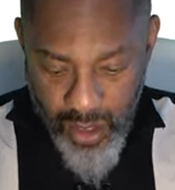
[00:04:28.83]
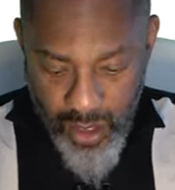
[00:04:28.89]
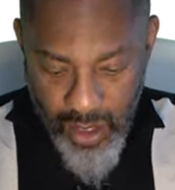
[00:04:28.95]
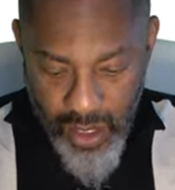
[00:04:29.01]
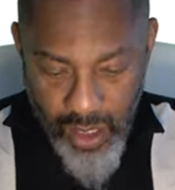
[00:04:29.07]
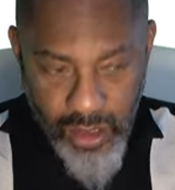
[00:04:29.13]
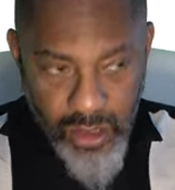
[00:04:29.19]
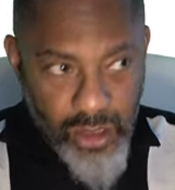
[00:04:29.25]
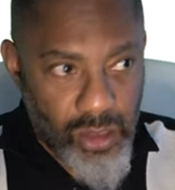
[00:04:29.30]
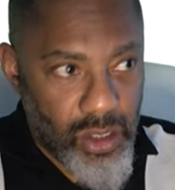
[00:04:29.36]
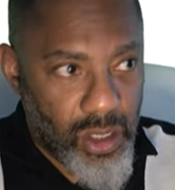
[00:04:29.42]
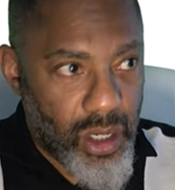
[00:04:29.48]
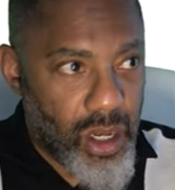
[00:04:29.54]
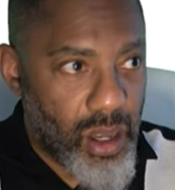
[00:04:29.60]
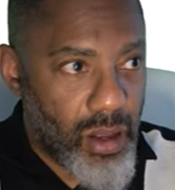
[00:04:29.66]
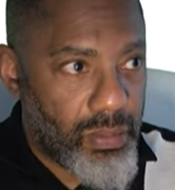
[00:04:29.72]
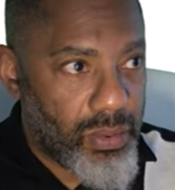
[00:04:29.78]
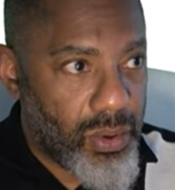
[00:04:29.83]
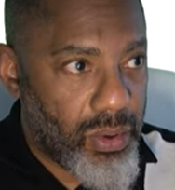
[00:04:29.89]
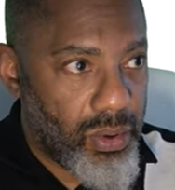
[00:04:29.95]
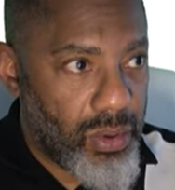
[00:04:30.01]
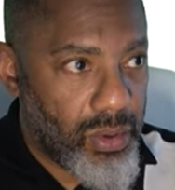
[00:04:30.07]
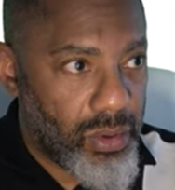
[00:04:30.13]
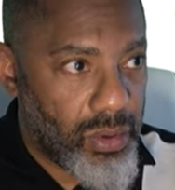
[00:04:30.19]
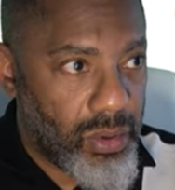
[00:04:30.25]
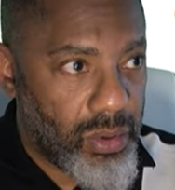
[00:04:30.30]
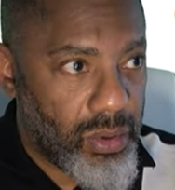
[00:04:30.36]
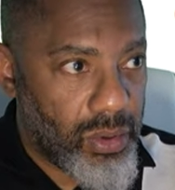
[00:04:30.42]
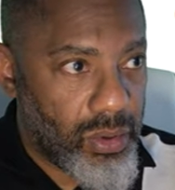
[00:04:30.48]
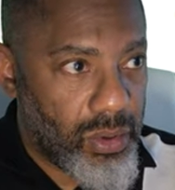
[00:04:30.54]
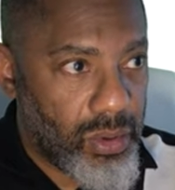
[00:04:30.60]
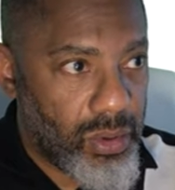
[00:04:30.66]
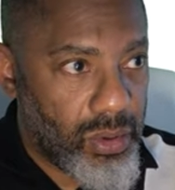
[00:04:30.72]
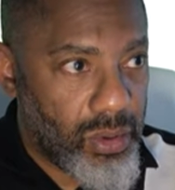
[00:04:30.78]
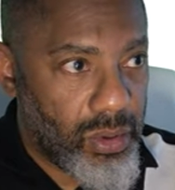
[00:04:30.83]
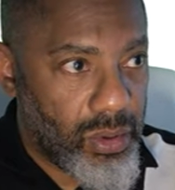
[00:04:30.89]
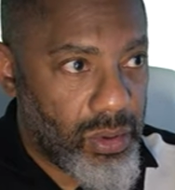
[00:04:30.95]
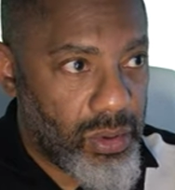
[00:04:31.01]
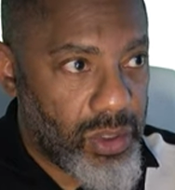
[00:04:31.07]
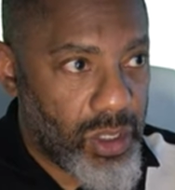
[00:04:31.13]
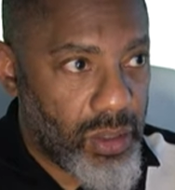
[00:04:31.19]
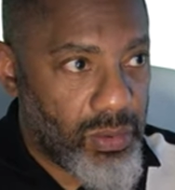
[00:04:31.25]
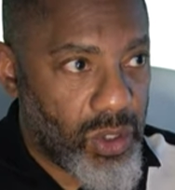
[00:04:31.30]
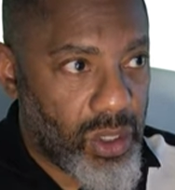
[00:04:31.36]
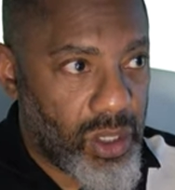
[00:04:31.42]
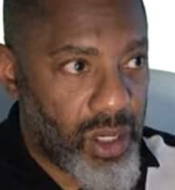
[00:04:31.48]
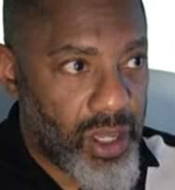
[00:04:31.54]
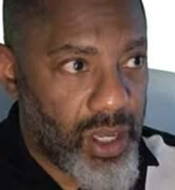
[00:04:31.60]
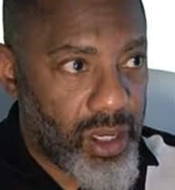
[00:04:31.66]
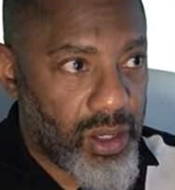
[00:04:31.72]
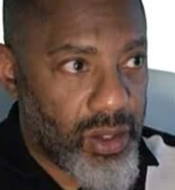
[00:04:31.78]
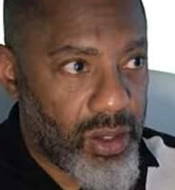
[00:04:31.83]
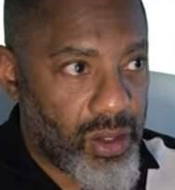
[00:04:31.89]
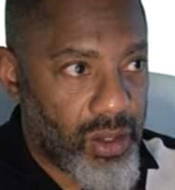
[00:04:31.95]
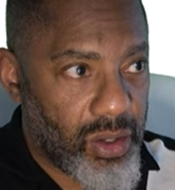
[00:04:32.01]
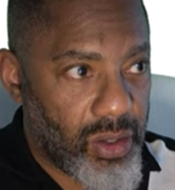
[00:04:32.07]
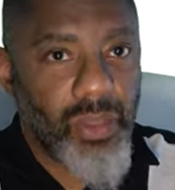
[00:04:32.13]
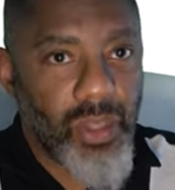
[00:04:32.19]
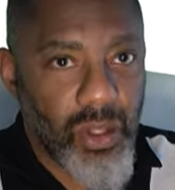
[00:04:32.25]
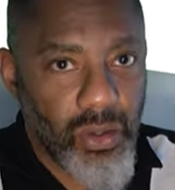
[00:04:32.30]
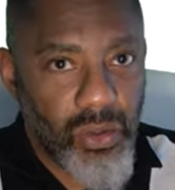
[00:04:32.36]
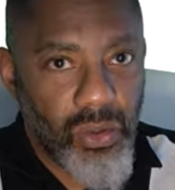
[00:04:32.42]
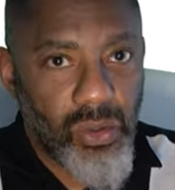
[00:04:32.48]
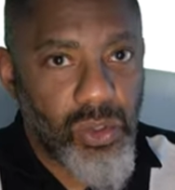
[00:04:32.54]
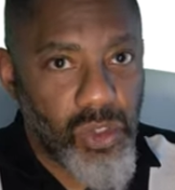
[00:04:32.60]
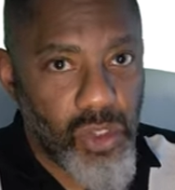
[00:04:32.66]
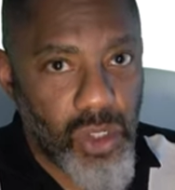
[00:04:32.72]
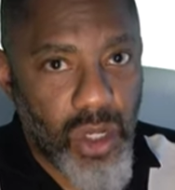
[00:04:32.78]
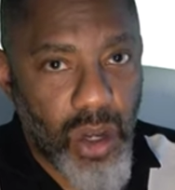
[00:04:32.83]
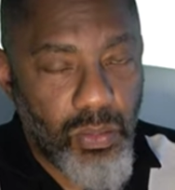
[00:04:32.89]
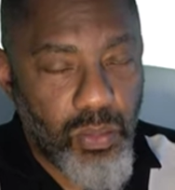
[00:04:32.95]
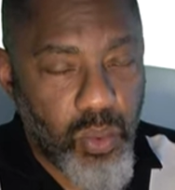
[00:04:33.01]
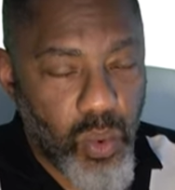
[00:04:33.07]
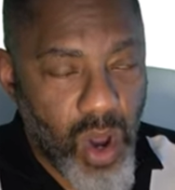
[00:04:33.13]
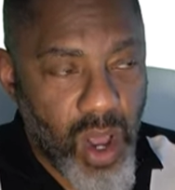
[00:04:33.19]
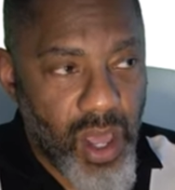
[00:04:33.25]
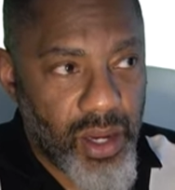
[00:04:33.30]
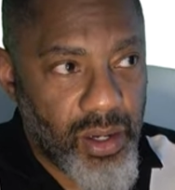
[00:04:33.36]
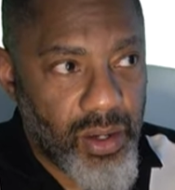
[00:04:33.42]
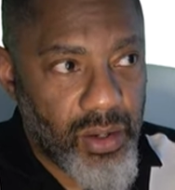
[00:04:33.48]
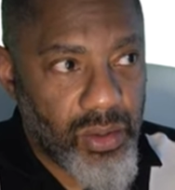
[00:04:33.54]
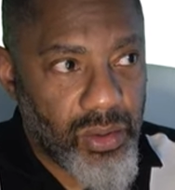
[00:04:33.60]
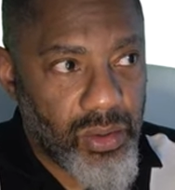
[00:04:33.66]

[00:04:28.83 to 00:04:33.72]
XLOOKUP. Double click. Look up what?